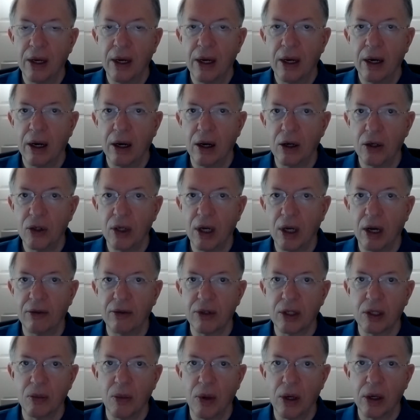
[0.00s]
I also have a
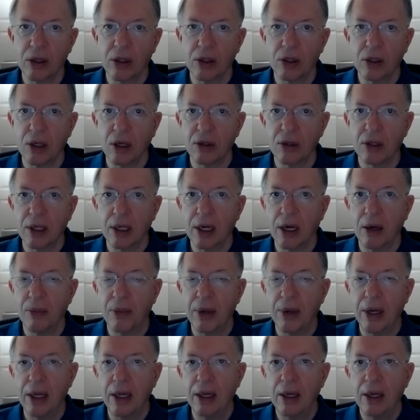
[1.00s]
small consulting
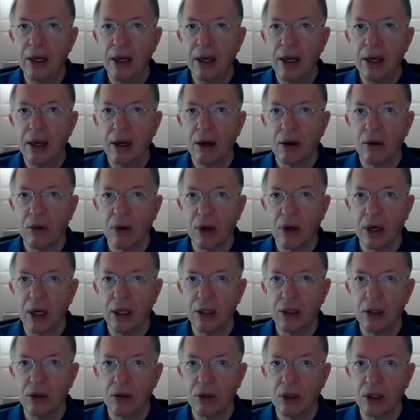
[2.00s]
company where I
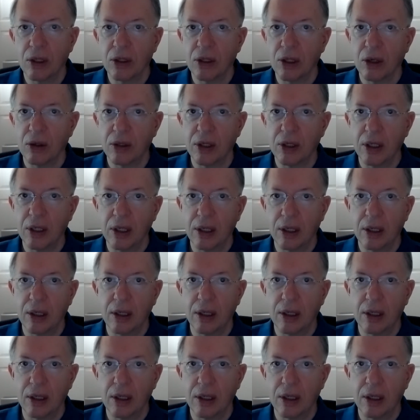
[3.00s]
do consulting